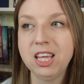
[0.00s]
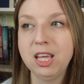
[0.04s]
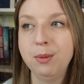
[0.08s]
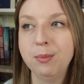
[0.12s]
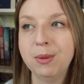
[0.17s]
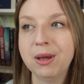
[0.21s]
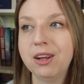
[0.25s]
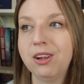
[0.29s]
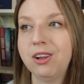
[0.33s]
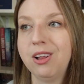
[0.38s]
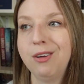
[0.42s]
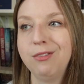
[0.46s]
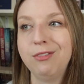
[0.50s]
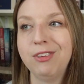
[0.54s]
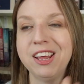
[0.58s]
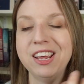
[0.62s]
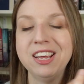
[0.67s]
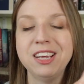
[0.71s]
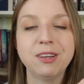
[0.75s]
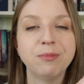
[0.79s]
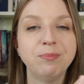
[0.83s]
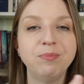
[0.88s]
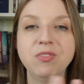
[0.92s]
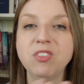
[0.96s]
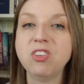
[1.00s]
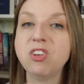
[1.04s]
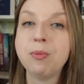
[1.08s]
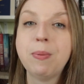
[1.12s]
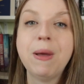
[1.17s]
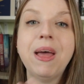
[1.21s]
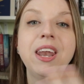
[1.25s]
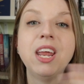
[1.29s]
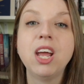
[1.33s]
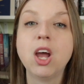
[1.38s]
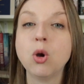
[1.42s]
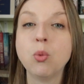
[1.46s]
email of like
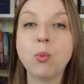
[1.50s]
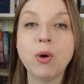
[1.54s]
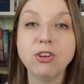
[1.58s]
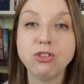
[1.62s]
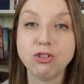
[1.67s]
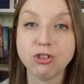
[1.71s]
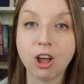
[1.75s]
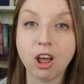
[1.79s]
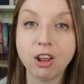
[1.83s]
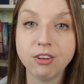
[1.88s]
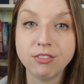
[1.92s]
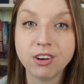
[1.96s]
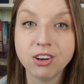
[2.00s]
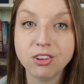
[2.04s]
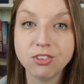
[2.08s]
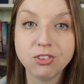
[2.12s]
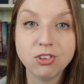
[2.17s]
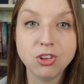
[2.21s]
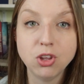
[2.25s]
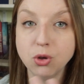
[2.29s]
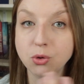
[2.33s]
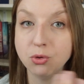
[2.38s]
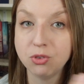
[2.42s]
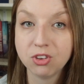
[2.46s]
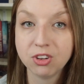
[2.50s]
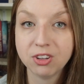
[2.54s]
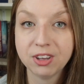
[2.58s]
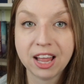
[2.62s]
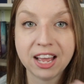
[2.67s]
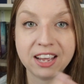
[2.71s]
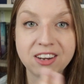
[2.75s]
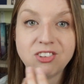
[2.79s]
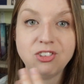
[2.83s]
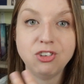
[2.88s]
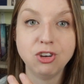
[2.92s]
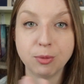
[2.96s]
depending on what genres you
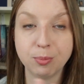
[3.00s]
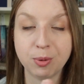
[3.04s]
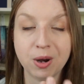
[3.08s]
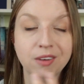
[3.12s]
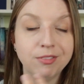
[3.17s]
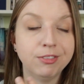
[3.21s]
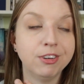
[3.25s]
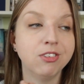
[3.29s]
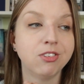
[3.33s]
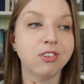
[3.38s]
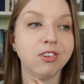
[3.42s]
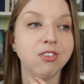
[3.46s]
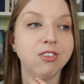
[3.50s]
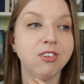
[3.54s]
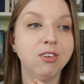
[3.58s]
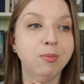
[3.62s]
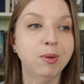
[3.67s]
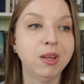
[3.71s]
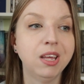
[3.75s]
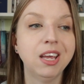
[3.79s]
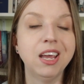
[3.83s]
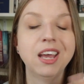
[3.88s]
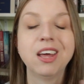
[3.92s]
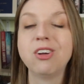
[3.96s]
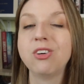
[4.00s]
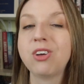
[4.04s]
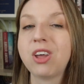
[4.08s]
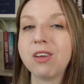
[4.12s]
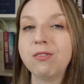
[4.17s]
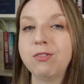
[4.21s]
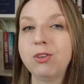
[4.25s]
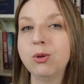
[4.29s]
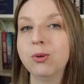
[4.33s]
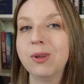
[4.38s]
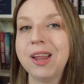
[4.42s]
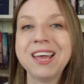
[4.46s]
select your preferences to be, it'll
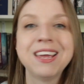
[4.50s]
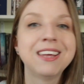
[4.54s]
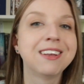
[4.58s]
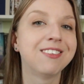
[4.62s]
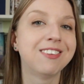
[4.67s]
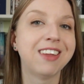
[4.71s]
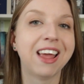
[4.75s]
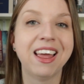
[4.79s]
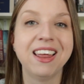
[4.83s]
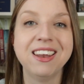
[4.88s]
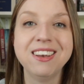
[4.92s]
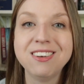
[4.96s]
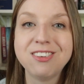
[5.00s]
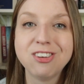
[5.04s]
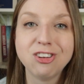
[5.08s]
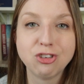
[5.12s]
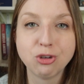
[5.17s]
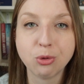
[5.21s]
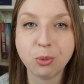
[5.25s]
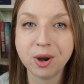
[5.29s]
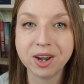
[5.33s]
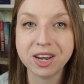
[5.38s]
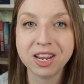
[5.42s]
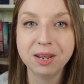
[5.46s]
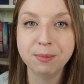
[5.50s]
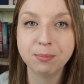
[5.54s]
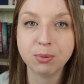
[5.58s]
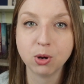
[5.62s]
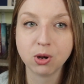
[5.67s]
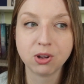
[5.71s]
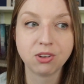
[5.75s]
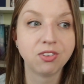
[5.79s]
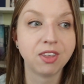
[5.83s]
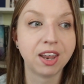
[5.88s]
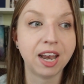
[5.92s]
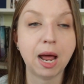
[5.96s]
give you like 10 to 20
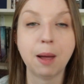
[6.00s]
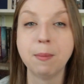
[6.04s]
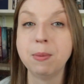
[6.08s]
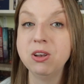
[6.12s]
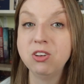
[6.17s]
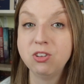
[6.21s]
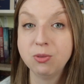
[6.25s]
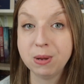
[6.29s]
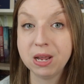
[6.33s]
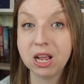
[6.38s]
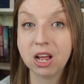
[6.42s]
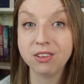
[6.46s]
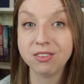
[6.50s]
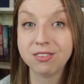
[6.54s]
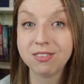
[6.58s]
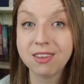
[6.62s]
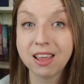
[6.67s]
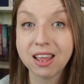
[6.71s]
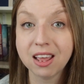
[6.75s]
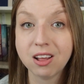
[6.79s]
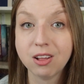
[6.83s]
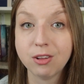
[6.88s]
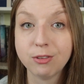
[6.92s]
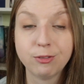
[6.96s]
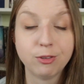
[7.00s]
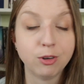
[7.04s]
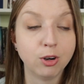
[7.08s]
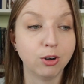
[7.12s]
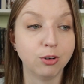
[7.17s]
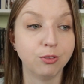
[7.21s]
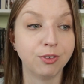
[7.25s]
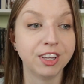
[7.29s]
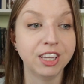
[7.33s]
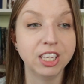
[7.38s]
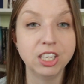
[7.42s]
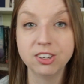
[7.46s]
books that happen to be on sale for
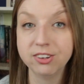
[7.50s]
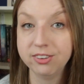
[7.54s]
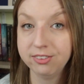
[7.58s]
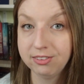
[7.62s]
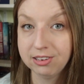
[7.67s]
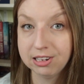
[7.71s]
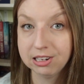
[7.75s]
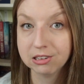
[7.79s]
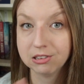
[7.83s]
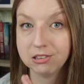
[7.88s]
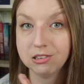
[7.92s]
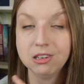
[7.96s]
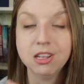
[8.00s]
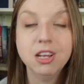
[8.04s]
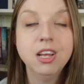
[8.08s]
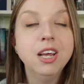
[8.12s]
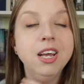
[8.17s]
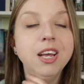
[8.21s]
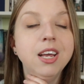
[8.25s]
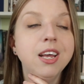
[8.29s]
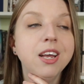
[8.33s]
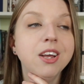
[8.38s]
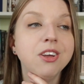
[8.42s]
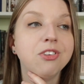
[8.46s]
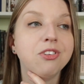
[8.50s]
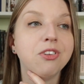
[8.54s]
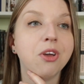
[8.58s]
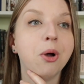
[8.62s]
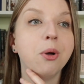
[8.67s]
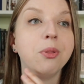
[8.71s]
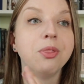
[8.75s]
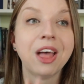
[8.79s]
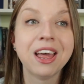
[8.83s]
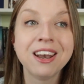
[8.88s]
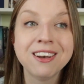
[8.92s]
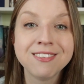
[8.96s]
a really good deal.
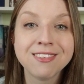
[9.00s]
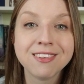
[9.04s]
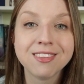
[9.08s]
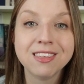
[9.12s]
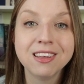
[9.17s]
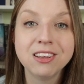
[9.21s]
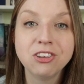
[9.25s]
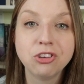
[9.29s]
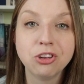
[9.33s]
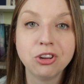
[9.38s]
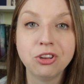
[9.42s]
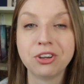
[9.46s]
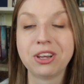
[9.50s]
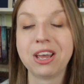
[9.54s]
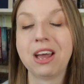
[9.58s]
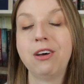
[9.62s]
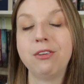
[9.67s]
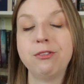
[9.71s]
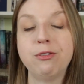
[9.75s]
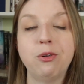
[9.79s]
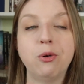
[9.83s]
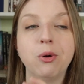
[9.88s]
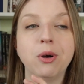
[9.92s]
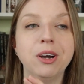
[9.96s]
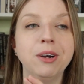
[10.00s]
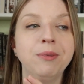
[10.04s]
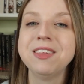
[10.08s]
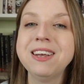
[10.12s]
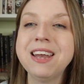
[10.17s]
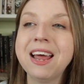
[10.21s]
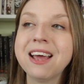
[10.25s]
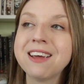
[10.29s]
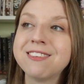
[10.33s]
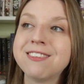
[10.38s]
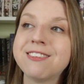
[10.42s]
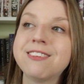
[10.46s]
So that is a thing to look out for. The
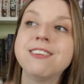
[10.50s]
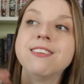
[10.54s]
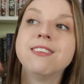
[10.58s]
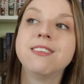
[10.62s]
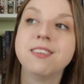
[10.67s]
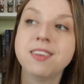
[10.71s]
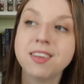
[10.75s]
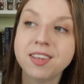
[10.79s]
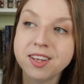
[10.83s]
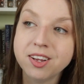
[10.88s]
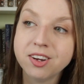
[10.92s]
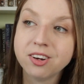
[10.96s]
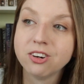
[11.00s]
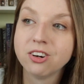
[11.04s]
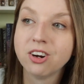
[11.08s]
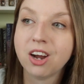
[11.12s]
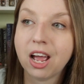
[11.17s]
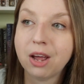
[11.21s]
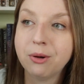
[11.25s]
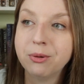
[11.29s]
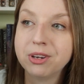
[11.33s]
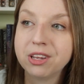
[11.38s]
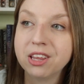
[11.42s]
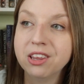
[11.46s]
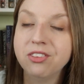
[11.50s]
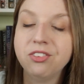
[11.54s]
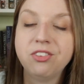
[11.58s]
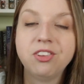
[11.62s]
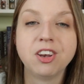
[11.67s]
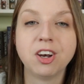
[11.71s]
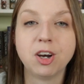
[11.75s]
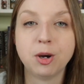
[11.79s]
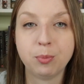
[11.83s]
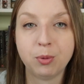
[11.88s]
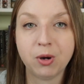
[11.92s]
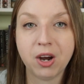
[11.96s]
next tier I would
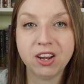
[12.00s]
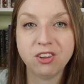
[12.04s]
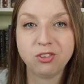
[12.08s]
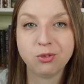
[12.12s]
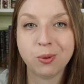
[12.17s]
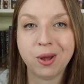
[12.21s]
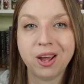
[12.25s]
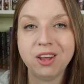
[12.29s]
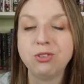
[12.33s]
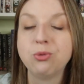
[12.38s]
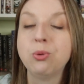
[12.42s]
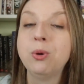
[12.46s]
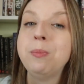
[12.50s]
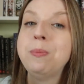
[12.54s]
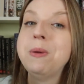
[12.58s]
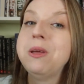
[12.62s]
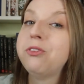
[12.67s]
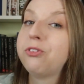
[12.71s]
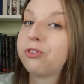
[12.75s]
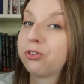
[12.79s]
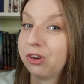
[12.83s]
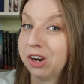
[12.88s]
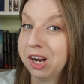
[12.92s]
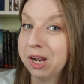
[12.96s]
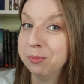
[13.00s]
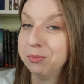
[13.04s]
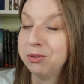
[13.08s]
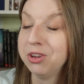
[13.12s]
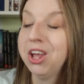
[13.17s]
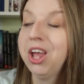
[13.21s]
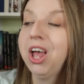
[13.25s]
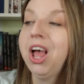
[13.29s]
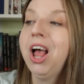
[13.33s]
consider price-wise would be Scribd.